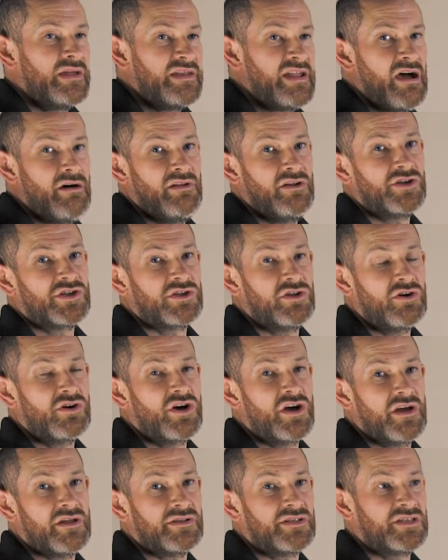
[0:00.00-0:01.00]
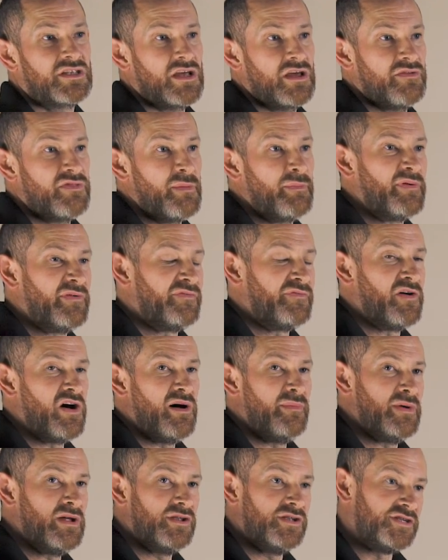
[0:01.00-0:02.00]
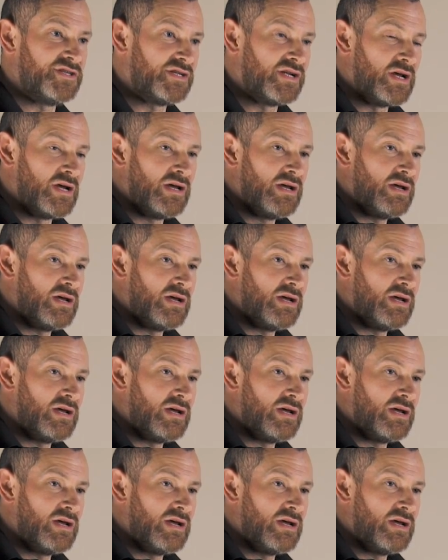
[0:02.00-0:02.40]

Now let's look at the performance